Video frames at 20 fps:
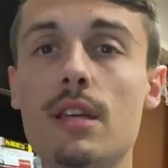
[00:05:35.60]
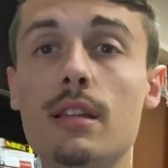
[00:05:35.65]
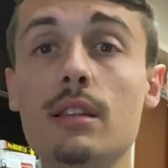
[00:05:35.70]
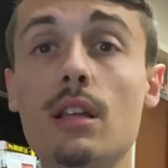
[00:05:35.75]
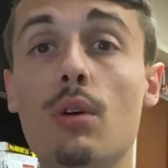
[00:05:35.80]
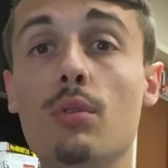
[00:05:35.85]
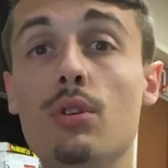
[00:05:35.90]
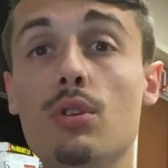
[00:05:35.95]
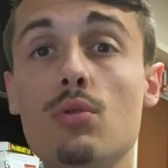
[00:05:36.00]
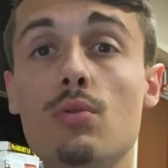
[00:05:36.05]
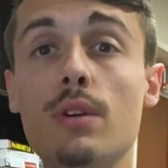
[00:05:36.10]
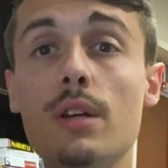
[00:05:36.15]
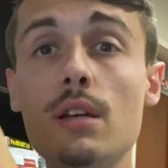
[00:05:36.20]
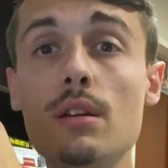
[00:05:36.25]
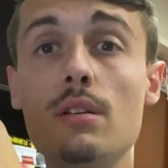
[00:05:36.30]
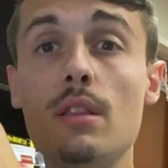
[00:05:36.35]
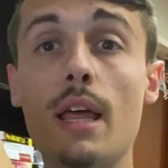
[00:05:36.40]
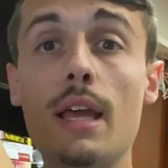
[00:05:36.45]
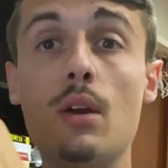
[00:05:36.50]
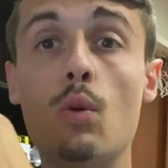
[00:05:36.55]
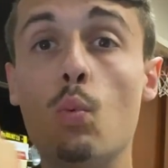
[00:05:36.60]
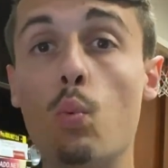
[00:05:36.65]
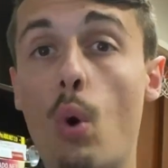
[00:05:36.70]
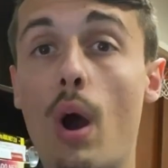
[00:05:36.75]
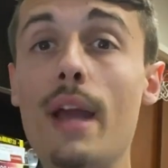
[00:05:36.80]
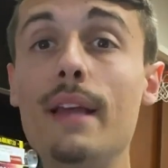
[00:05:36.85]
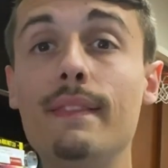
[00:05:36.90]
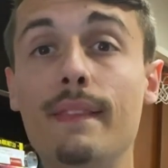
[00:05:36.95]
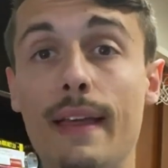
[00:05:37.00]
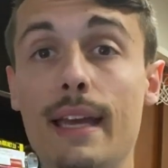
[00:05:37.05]
the thing though, you can like
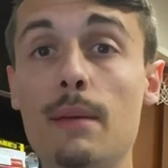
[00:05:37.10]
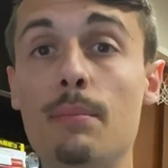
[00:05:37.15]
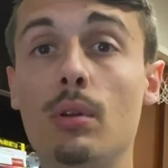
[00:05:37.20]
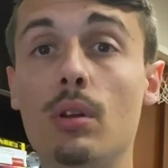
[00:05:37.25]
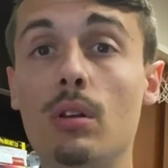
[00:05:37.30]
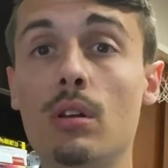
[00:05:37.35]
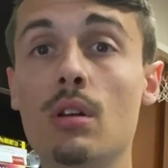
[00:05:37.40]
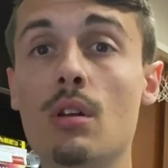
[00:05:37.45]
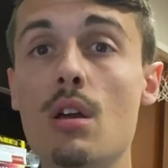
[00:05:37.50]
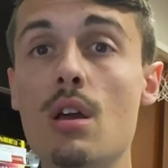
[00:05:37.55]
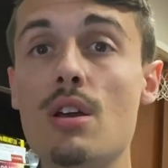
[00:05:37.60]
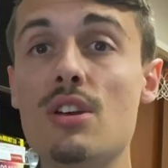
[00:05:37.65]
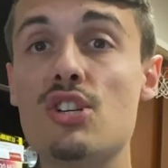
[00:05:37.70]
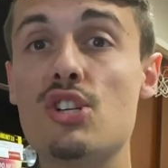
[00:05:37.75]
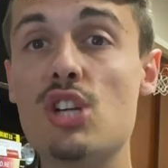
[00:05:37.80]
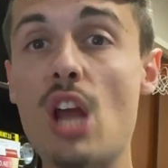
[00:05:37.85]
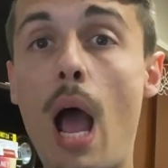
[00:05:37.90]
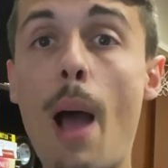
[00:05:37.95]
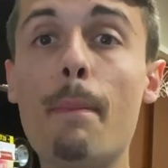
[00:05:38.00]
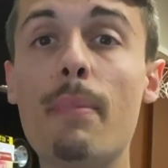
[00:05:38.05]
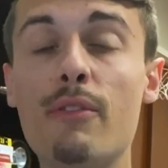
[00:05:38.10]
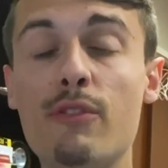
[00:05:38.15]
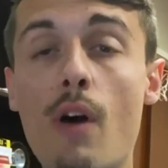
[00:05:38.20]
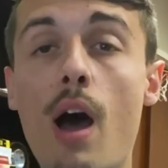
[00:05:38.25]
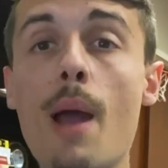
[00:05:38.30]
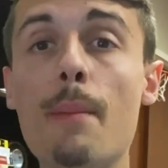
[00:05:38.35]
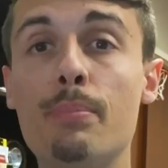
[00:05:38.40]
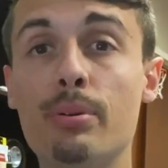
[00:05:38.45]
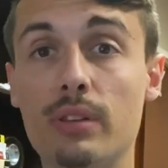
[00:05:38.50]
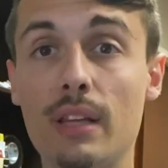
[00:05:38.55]
white label
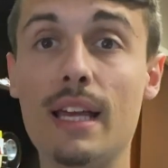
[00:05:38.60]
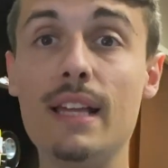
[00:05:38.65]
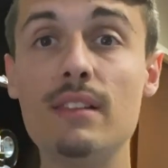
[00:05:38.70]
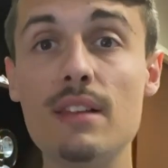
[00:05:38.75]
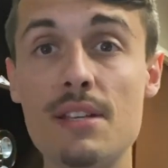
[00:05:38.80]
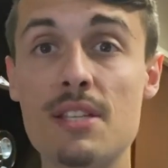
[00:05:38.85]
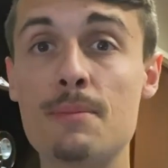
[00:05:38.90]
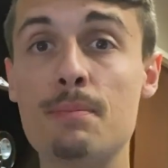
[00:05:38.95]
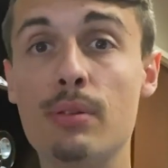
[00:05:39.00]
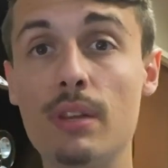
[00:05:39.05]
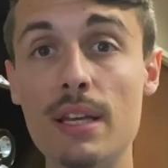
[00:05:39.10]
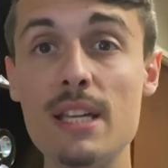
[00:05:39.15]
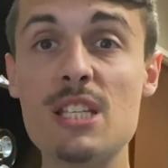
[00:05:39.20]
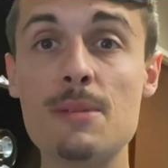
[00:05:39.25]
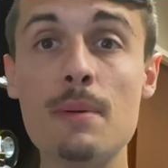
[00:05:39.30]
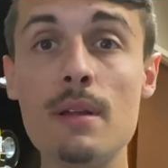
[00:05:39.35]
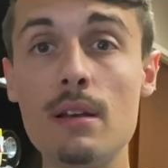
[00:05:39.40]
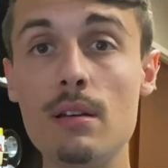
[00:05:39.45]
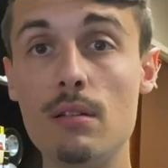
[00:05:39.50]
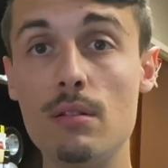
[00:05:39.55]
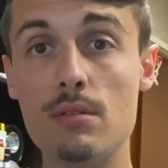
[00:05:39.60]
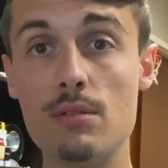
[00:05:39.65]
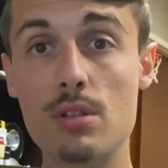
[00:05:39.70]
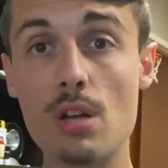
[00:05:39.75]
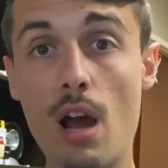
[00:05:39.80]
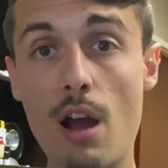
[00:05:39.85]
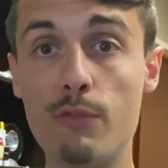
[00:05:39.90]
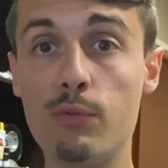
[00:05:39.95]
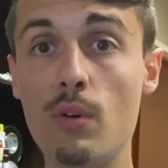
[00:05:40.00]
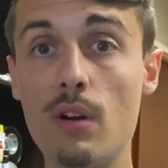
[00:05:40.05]
Shopify playlist placement
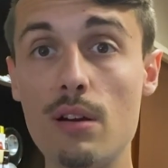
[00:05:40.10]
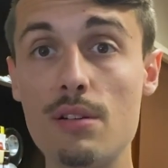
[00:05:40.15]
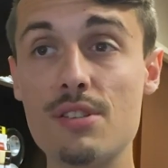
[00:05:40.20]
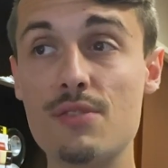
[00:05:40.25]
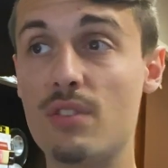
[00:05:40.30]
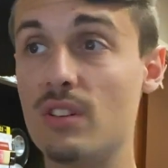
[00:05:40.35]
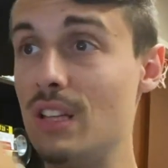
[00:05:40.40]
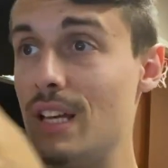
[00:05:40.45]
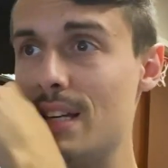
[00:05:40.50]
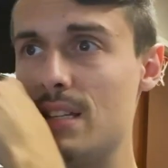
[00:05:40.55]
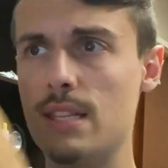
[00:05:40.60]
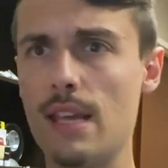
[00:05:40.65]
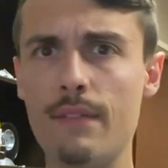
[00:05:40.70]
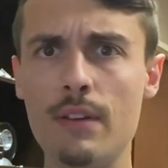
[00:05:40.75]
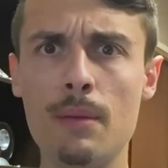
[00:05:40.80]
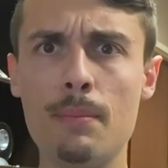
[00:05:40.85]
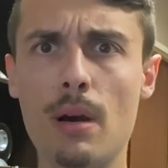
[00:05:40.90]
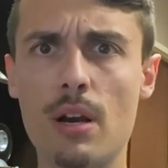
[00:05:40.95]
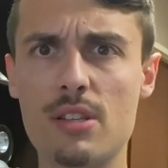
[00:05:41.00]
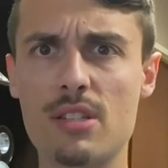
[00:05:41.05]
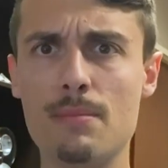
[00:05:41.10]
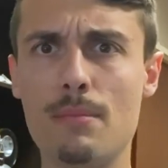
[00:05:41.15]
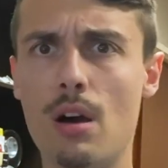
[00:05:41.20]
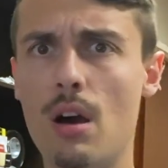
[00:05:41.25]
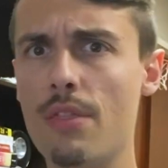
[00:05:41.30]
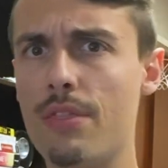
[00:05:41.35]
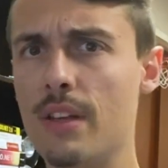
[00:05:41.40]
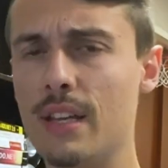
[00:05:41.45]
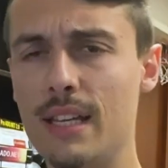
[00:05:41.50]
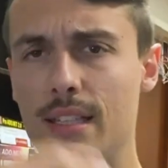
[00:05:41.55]
softwares for like 70 bucks a
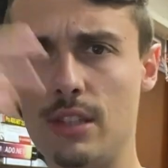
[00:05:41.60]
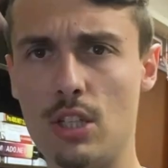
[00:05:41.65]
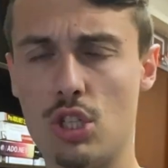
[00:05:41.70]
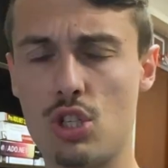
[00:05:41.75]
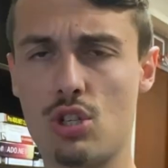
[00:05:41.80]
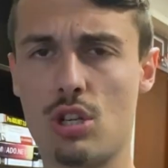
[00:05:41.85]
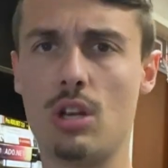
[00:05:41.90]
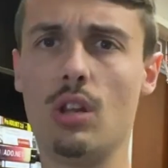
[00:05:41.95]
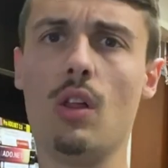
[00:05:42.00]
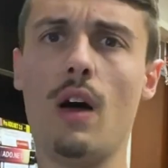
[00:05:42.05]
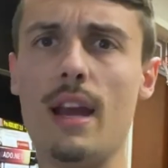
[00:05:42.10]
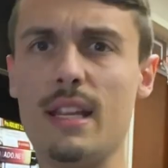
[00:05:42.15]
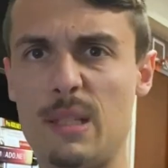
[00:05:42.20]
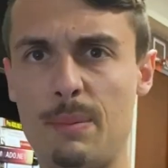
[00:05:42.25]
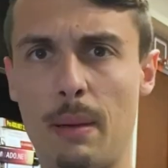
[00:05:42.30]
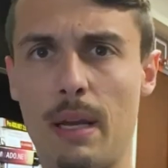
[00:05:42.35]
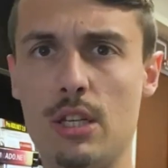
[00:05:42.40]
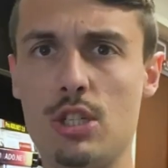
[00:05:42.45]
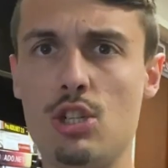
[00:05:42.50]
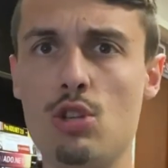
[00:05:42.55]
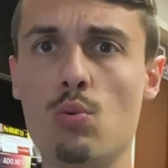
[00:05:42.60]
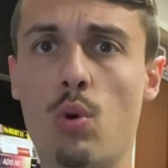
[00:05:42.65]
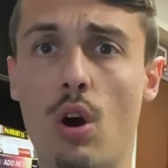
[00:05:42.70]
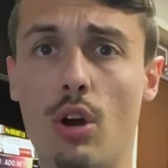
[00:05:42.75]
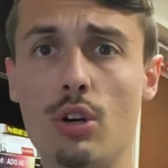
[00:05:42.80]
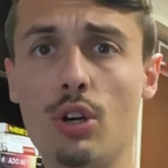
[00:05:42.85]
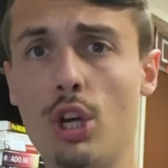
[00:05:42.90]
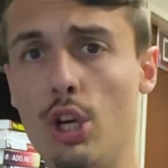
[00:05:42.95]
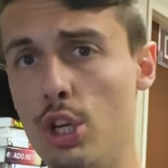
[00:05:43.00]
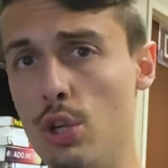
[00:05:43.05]
month and get the client to pay
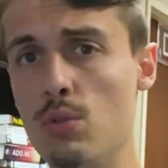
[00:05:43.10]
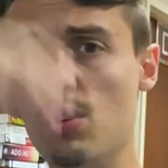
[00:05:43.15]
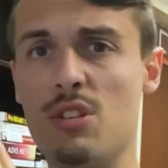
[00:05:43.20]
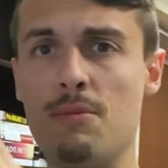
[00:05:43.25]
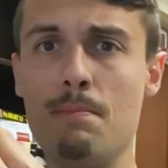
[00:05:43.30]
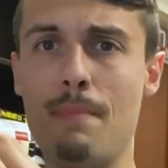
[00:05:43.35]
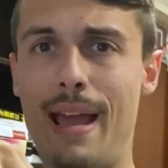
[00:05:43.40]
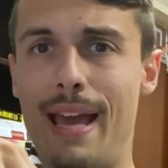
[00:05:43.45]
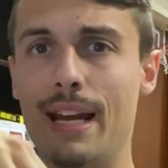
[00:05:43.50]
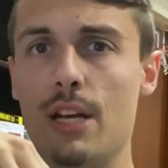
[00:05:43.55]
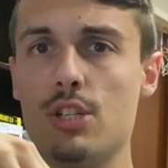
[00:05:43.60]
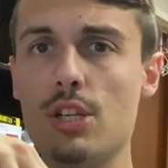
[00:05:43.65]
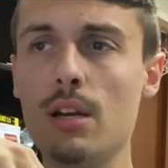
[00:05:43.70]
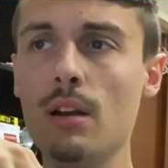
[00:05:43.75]
200 and you just manage